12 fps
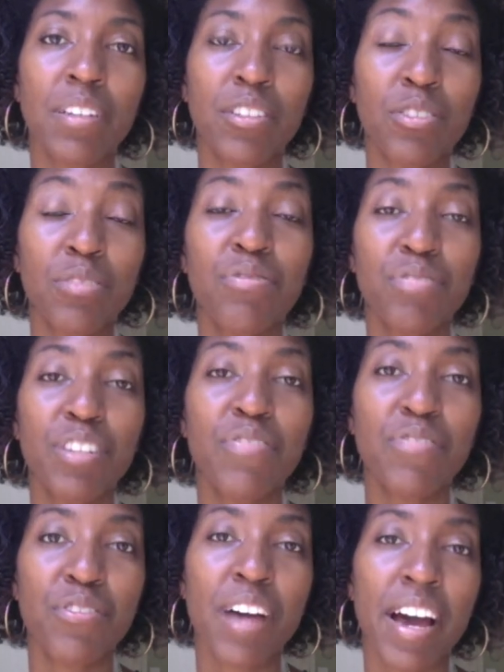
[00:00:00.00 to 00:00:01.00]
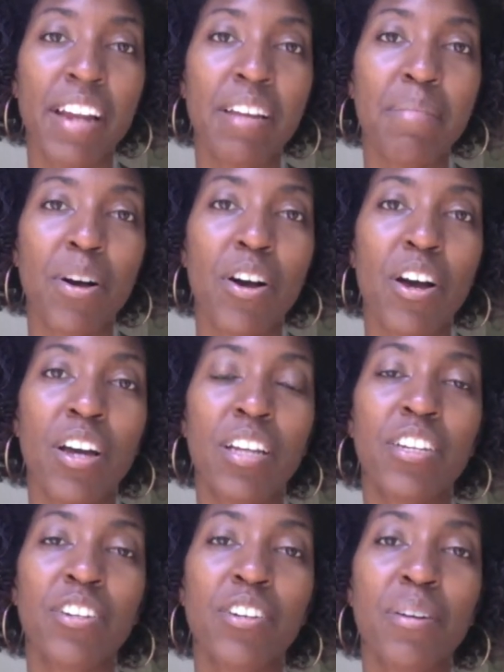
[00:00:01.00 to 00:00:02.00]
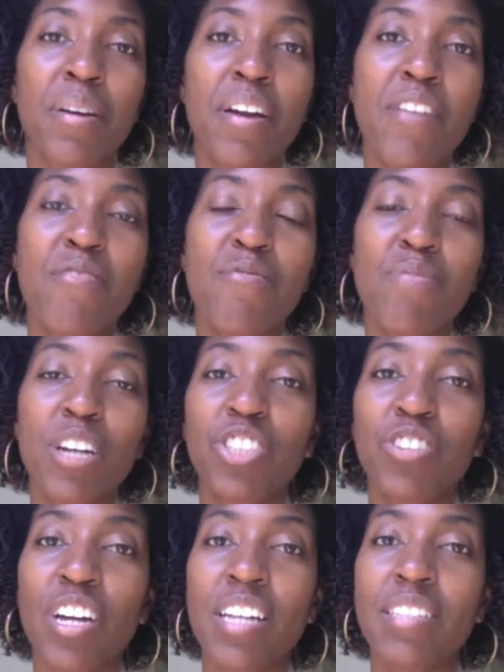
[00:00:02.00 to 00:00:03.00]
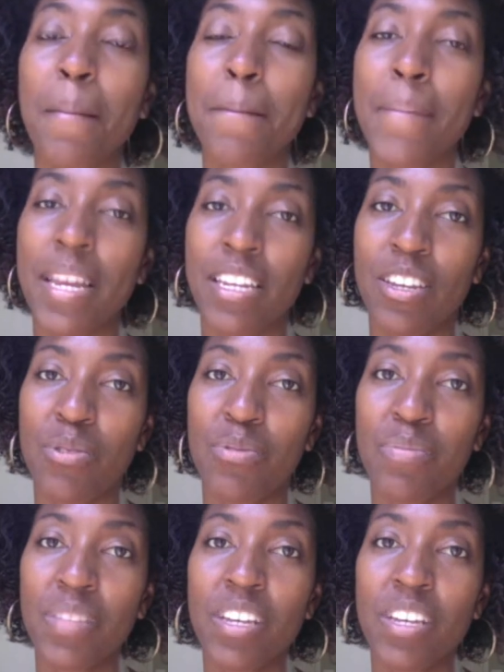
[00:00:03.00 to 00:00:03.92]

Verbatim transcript: gluten-free food item on your restaurant menu.